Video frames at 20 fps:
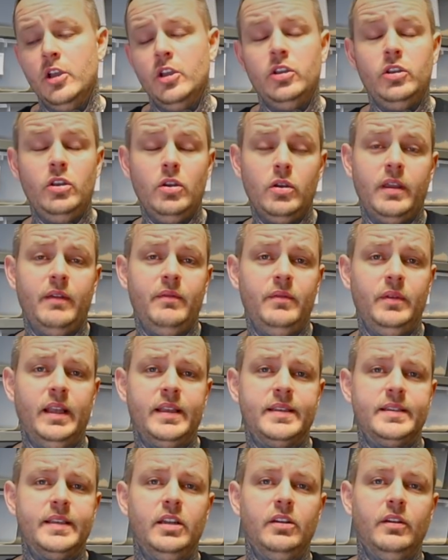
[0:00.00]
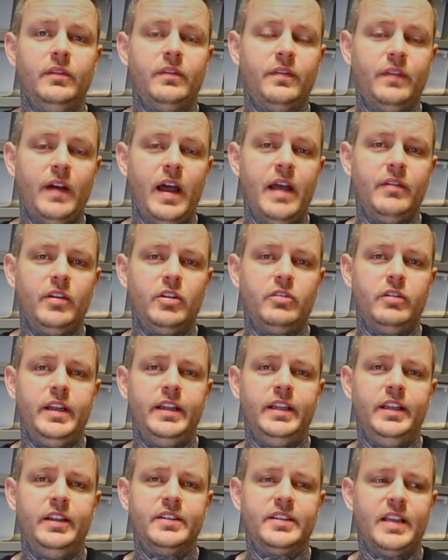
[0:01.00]
You give him, let's say, another 5
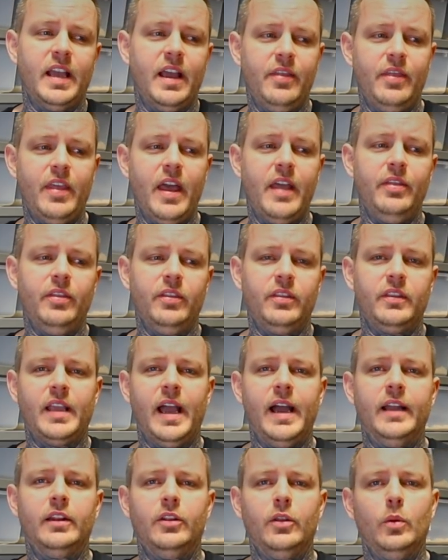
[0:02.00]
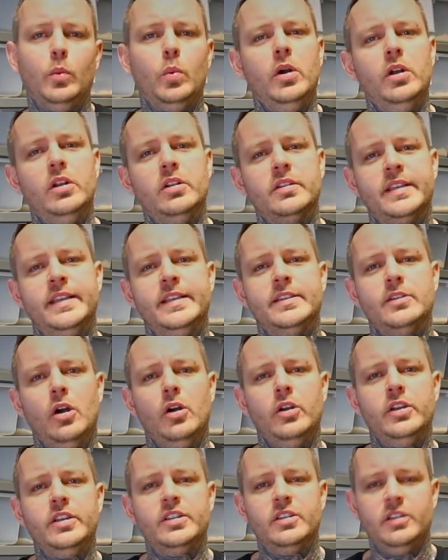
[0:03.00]
ingredients, and then kind of the world's his
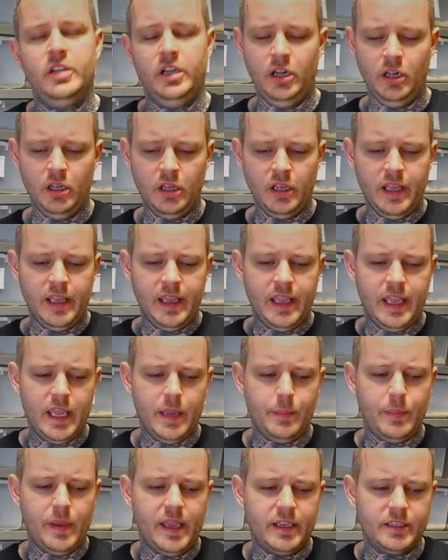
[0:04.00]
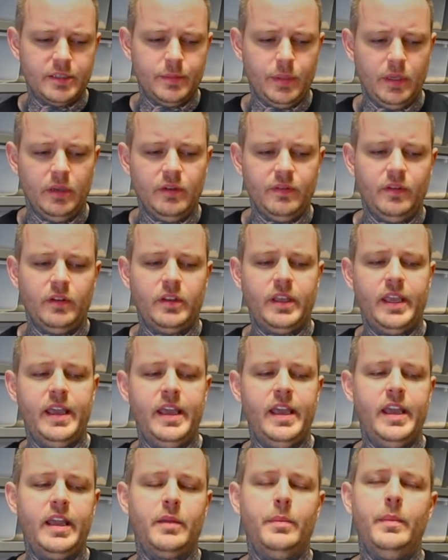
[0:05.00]
oyster. He bakes a beautiful
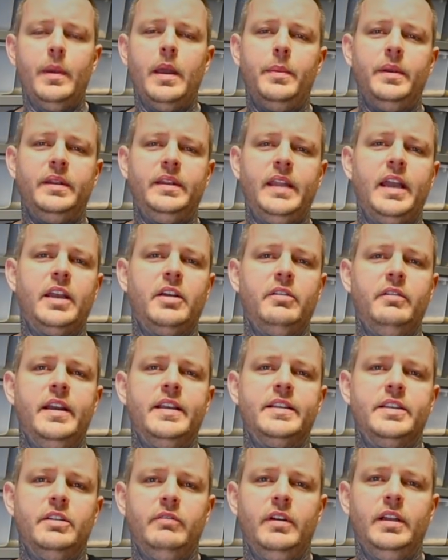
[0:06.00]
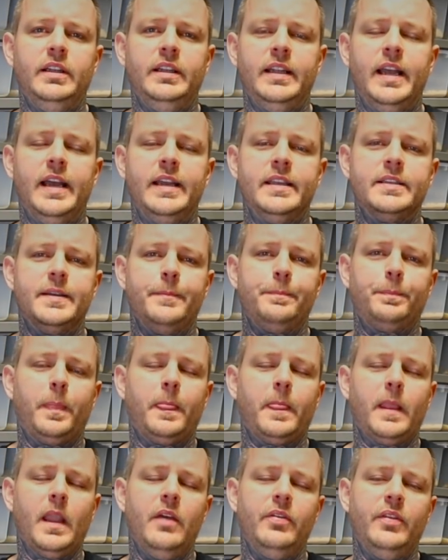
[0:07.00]
cake, maybe decorates it really nice,
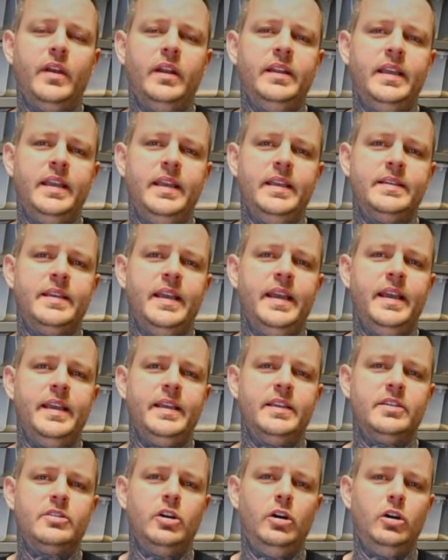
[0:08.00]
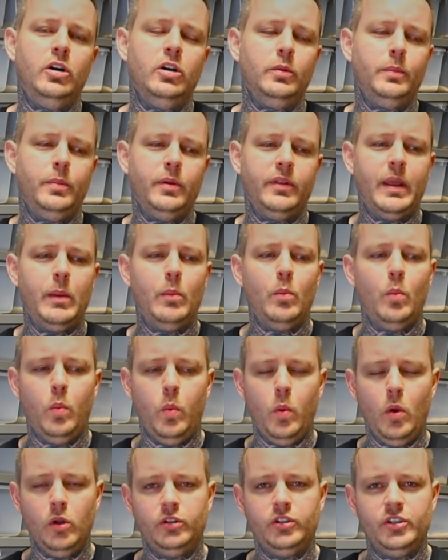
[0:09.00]
and then he's hit his goal. But then
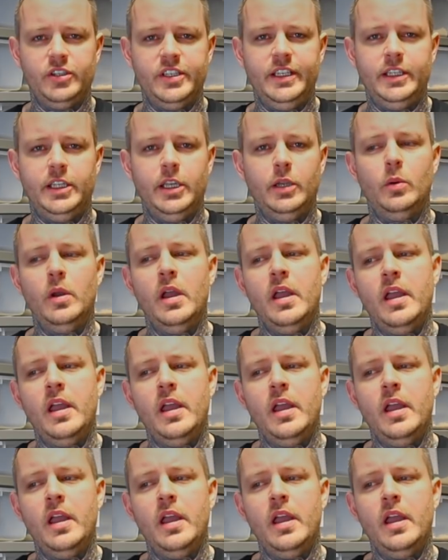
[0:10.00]
what does he do?